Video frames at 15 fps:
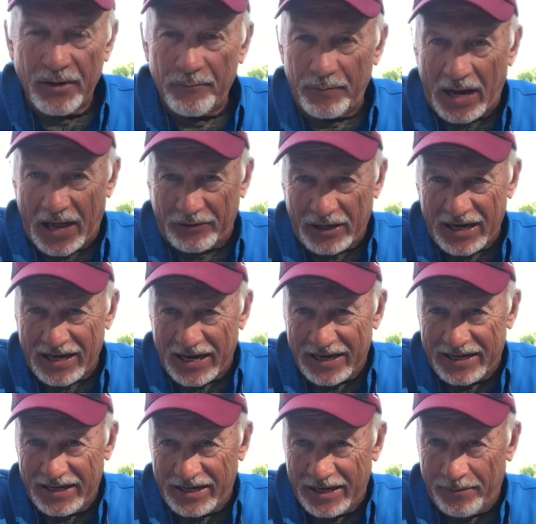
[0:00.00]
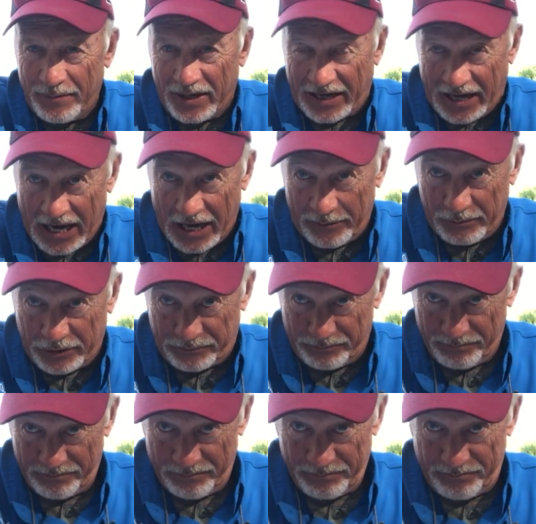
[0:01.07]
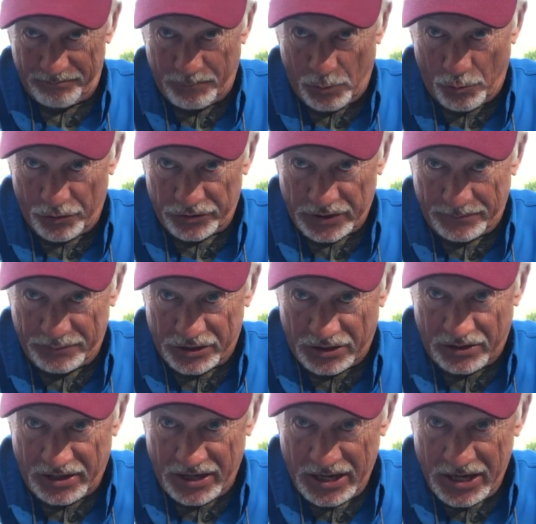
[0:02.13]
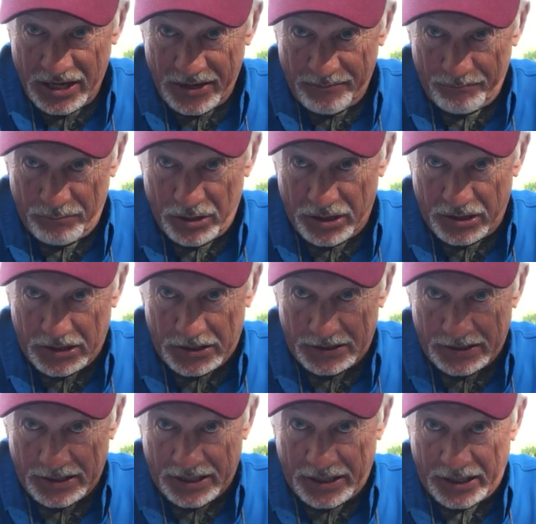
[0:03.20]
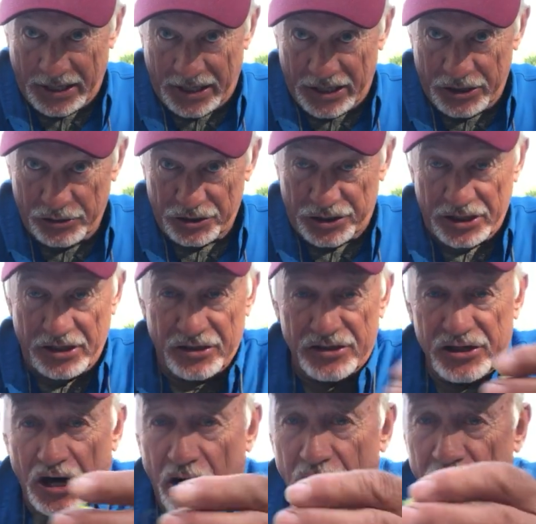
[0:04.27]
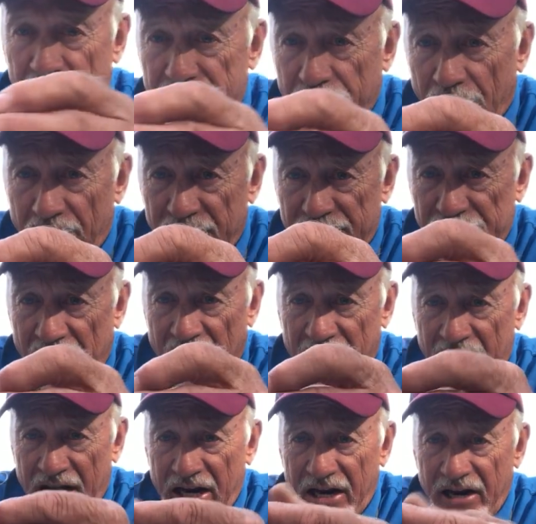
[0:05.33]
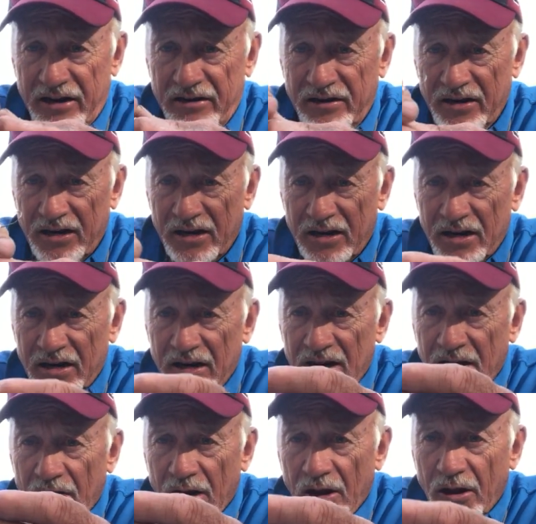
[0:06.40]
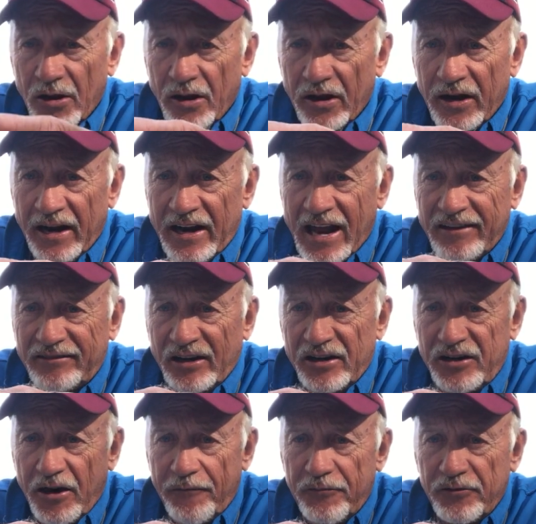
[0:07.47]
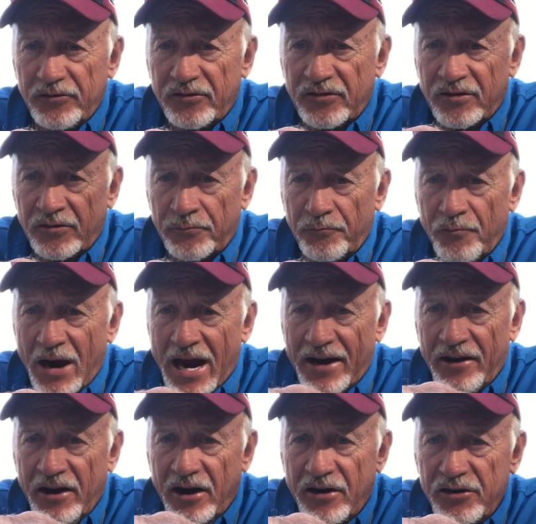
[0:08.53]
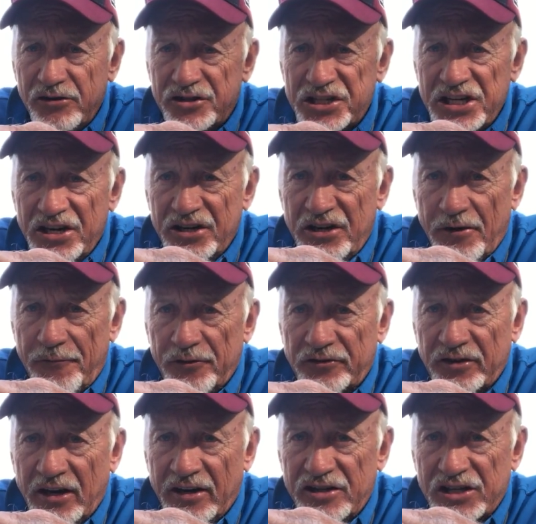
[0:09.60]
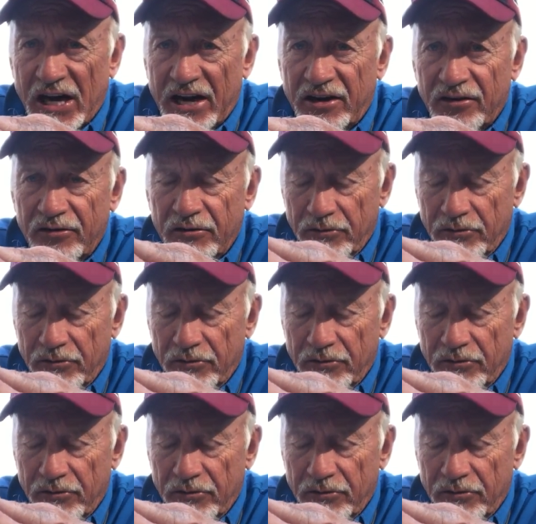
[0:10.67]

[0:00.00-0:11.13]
but I think I get them at Academy Sports. I'm sorry. But and you see the shorter shanked head, and that's the difference right there. You see the difference in the shank of the